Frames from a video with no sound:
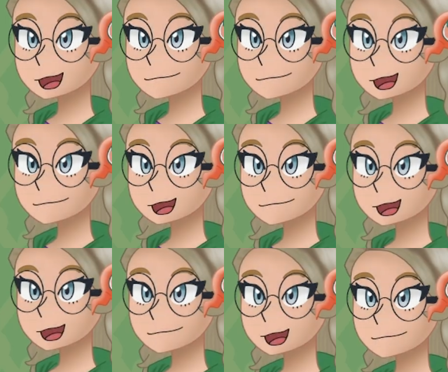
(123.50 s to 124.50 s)
quick
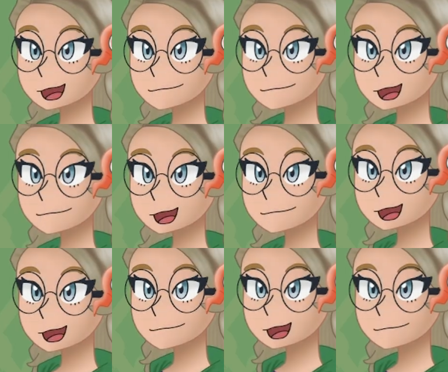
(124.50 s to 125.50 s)
offense, likewise
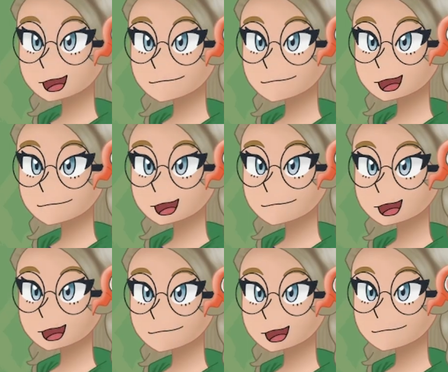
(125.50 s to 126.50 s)
with Gallade.
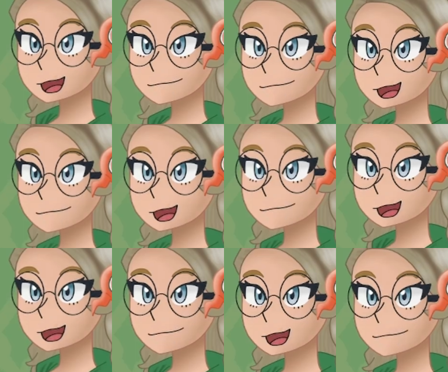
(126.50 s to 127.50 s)
So usually it's going
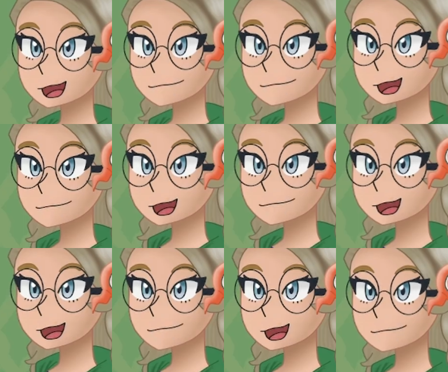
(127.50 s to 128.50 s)
to be Lopunny
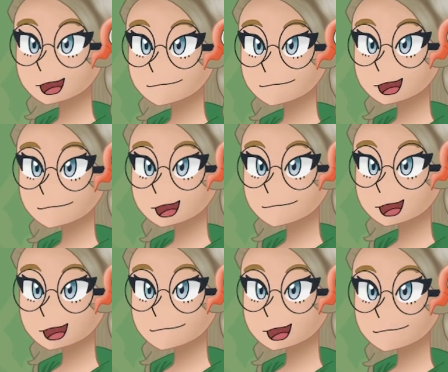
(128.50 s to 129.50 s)
outspeeding,
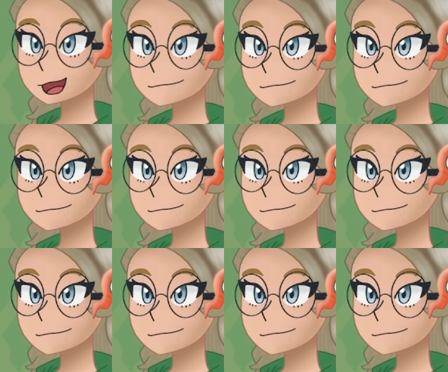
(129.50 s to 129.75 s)
especially with Choice